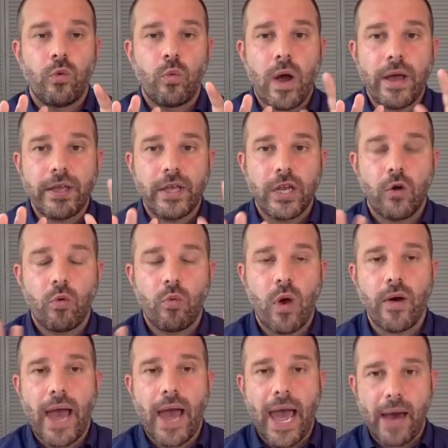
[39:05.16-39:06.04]

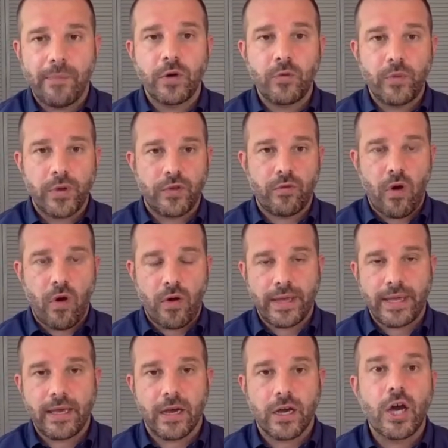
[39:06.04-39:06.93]
what happened with the
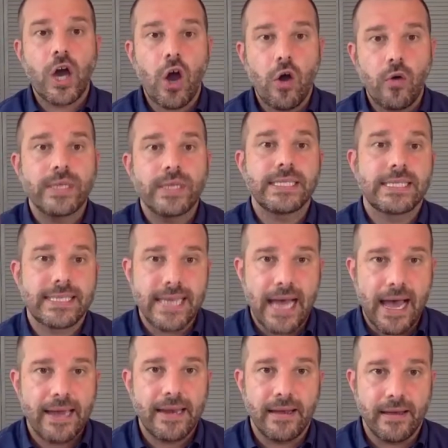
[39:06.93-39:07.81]
Rohingya
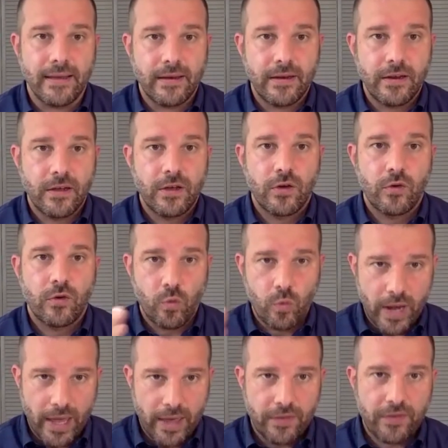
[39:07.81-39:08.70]
coincided
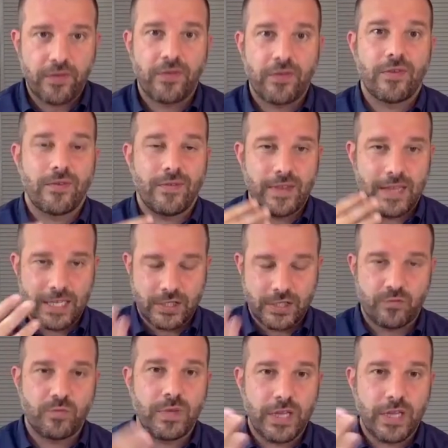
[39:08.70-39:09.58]
with
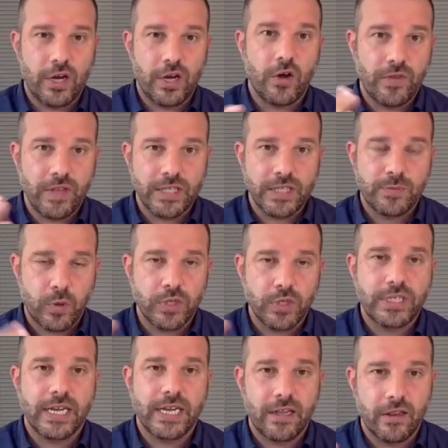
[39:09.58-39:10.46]
this, this
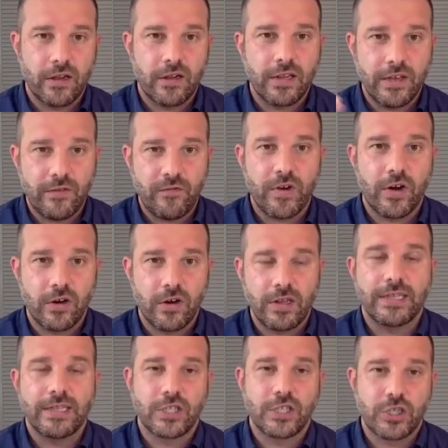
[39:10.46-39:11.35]
particularly
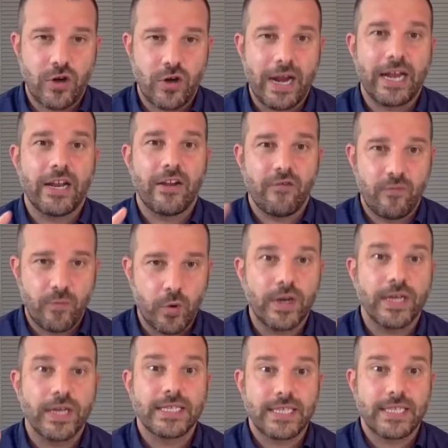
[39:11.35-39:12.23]
virulent strain of
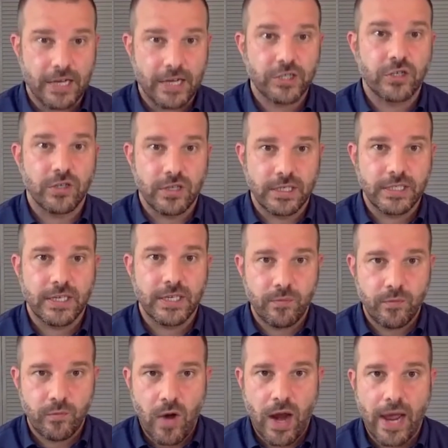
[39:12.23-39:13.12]
Buddhist
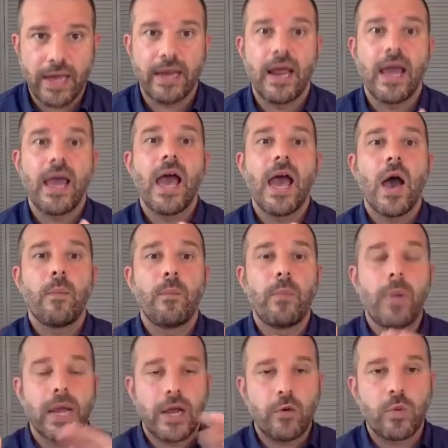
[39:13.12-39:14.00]
nationalism, right?
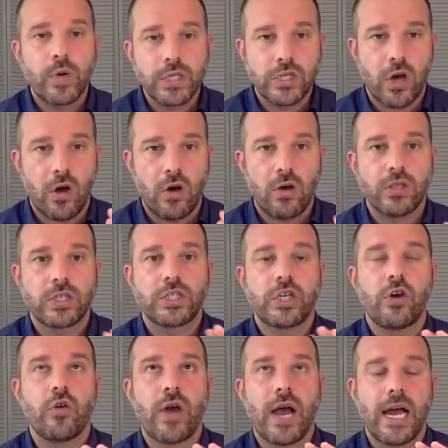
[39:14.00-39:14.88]
But it was
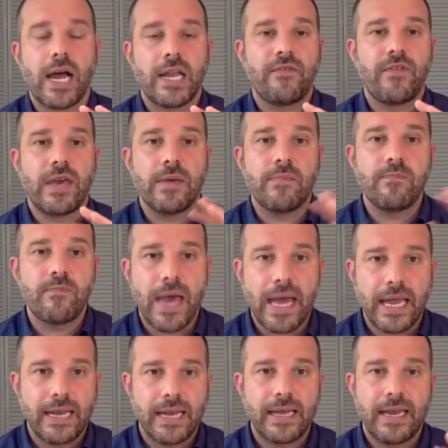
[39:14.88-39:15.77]
also kind of
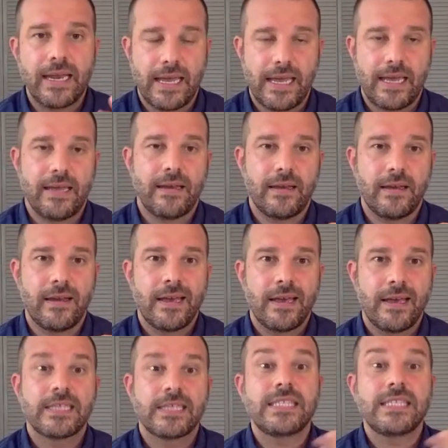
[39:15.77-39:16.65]
embedded in
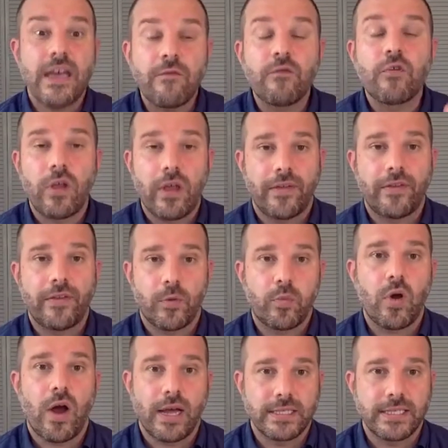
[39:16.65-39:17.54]
several other
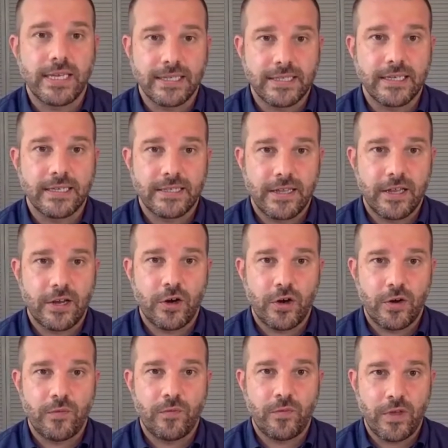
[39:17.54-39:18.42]
processes that
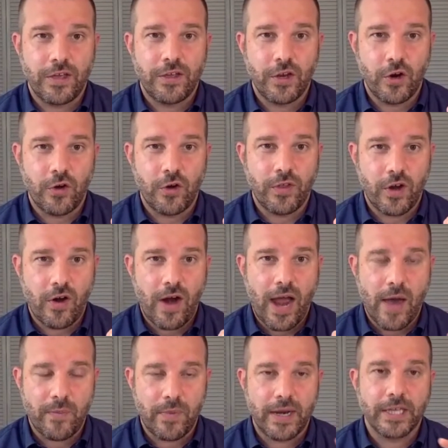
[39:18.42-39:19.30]
are
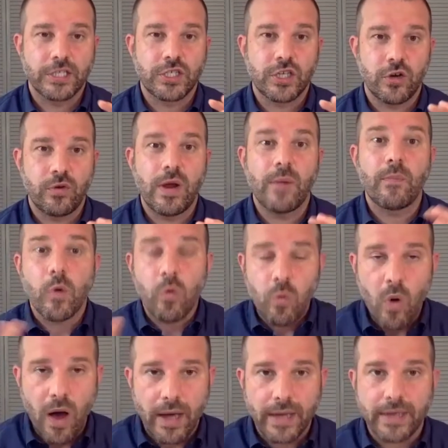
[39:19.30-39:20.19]
happening. So number
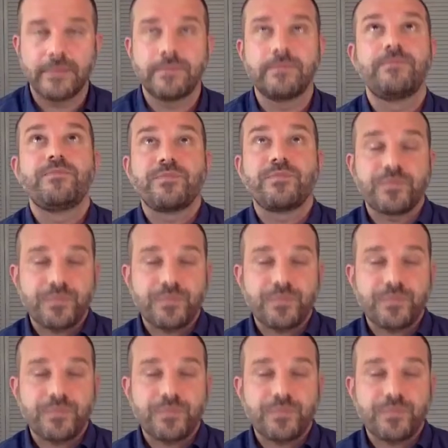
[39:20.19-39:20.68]
one